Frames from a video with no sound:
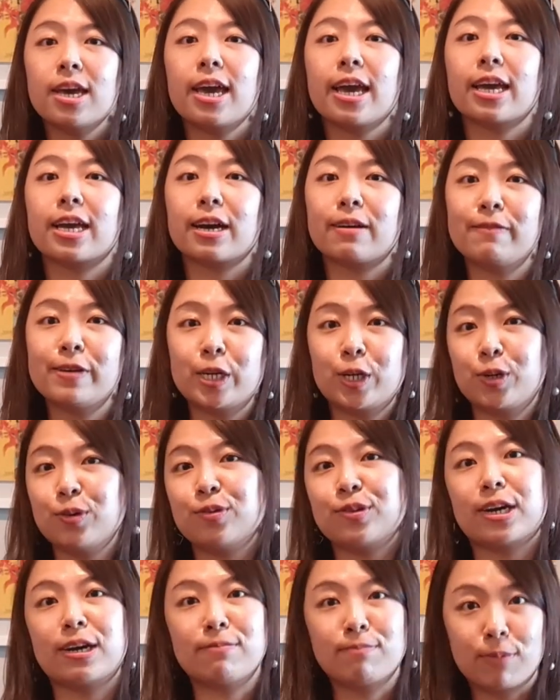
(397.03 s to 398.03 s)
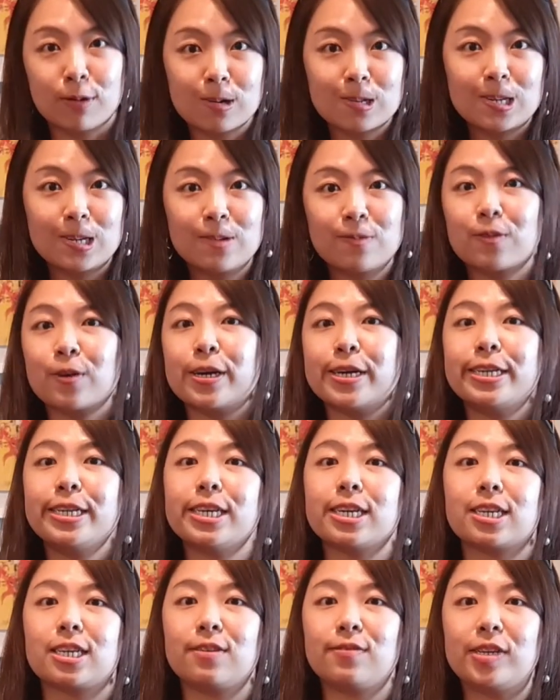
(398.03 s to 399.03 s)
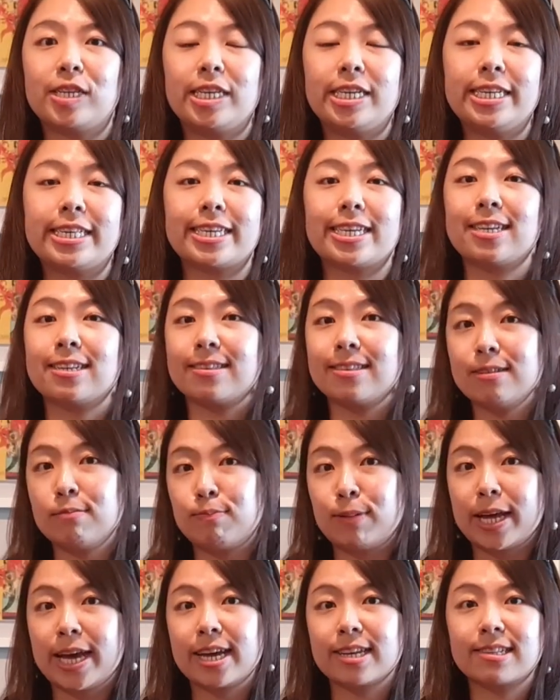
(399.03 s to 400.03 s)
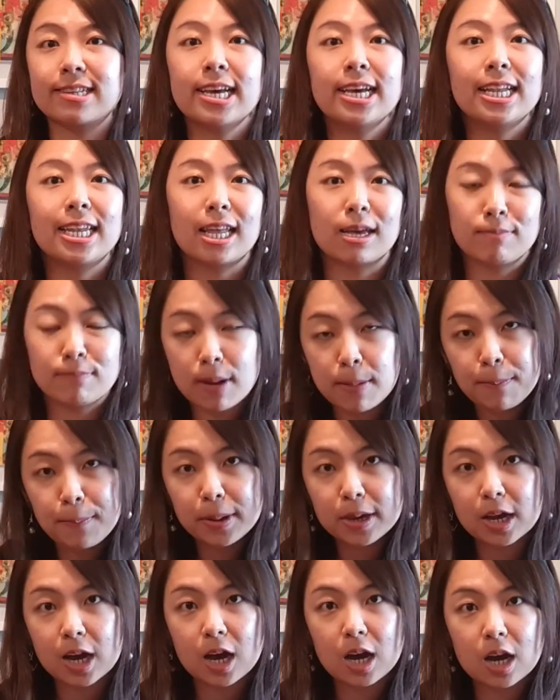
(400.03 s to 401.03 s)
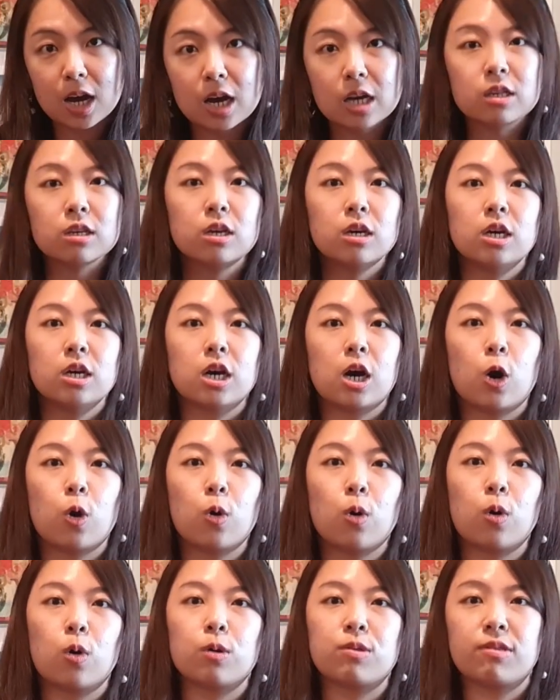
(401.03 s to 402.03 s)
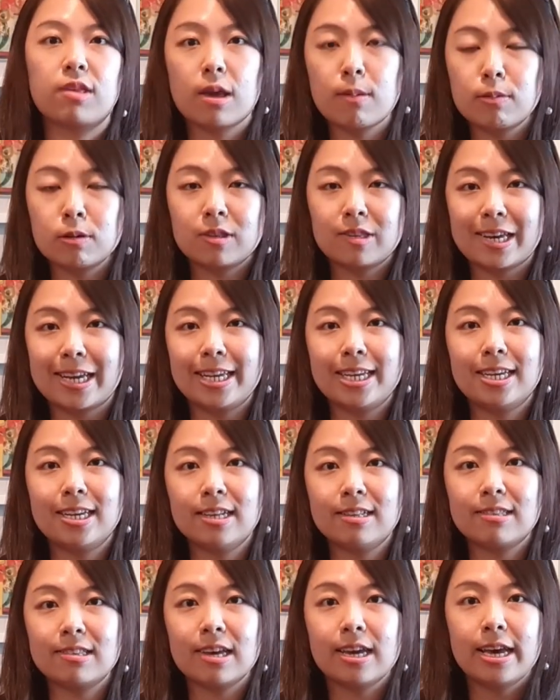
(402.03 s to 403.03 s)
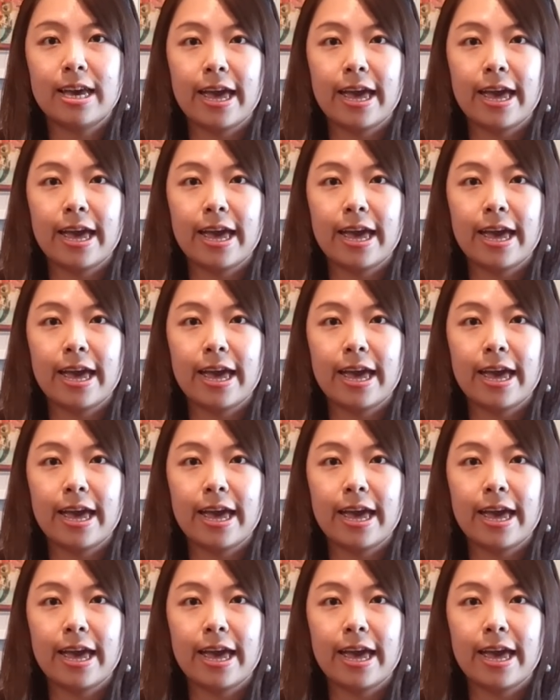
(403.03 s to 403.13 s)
and covered shoes are important for any activities at the Seaplex like bumper cars or table tennis,